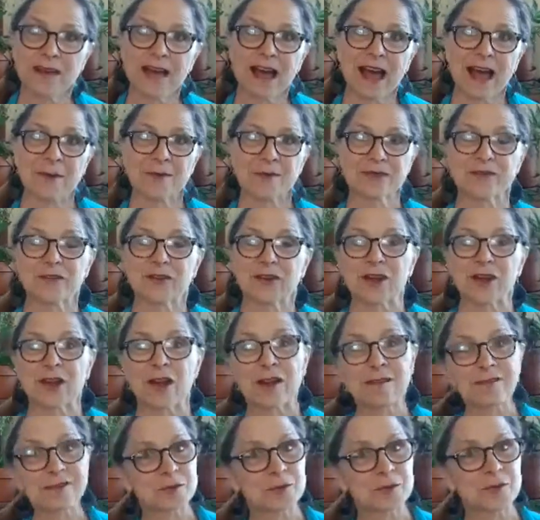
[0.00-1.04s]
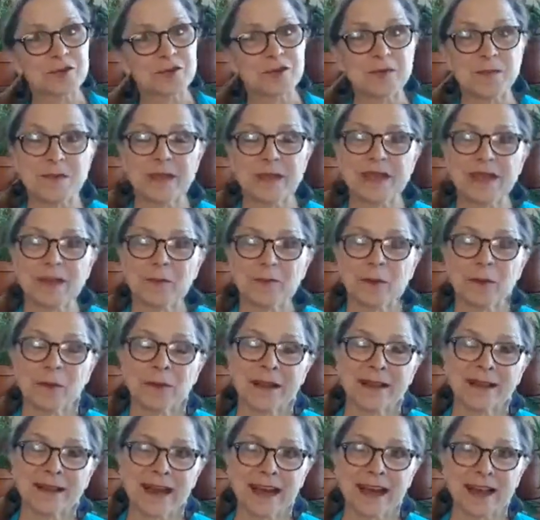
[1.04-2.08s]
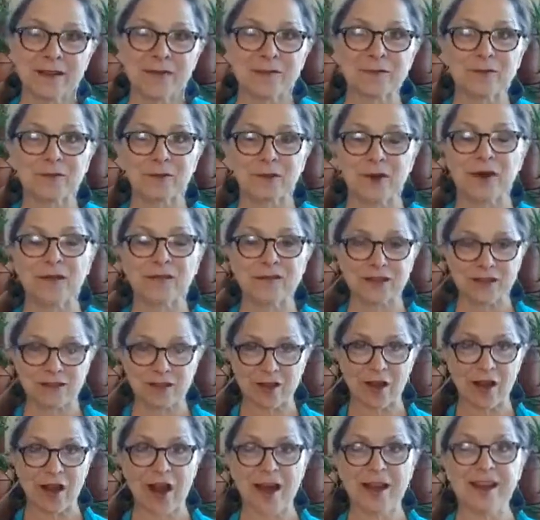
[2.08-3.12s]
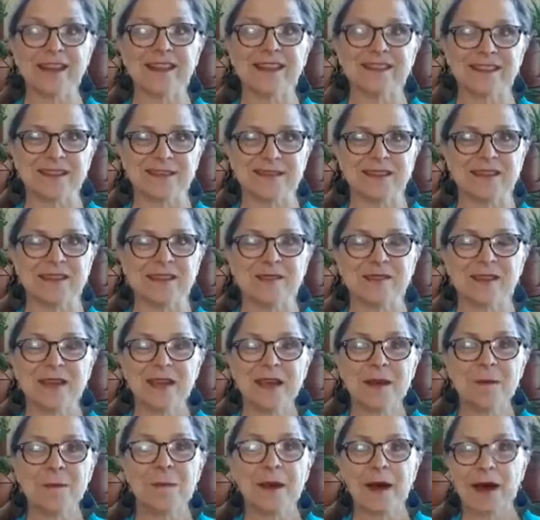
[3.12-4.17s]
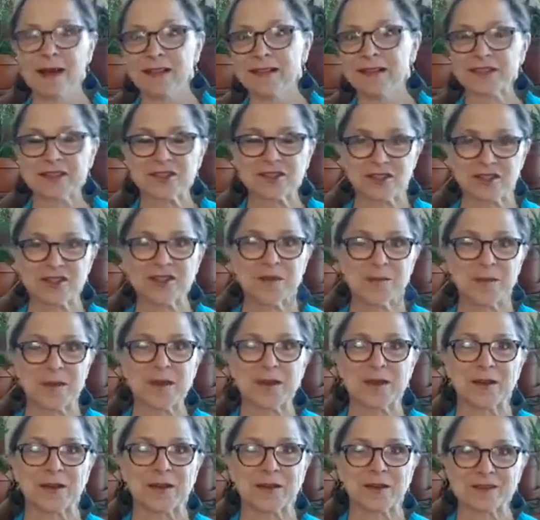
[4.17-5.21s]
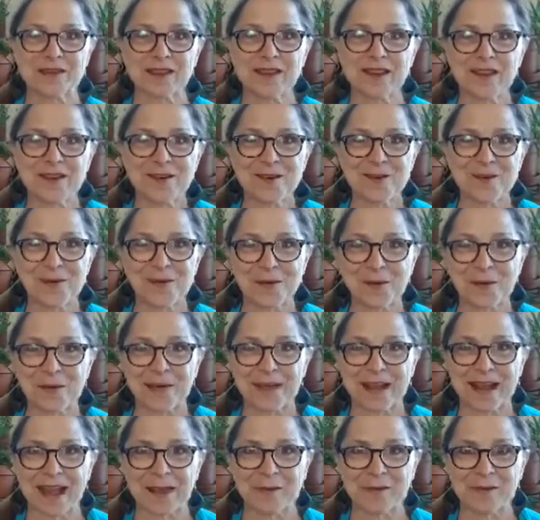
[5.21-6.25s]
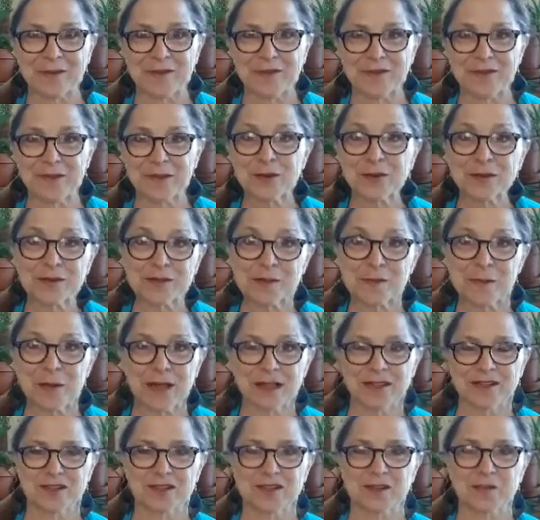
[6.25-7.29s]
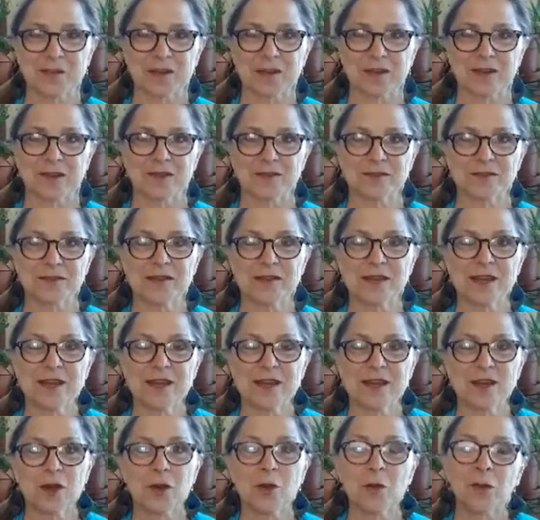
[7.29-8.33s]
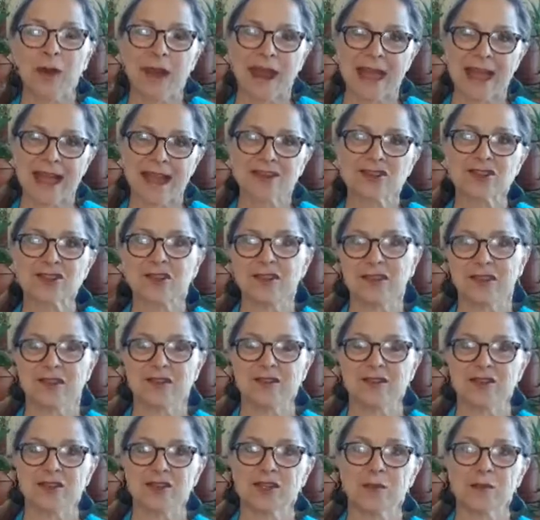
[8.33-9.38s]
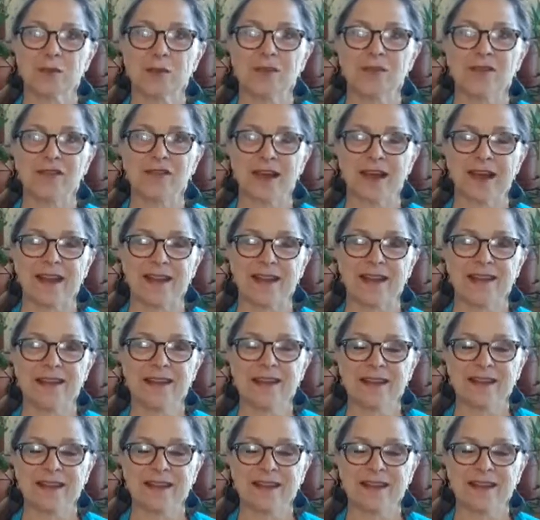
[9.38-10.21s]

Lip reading: I was very comfortable speaking. But when I got in front of this audience of these polished speakers, or what I would view as polished speakers, who were actually there to provide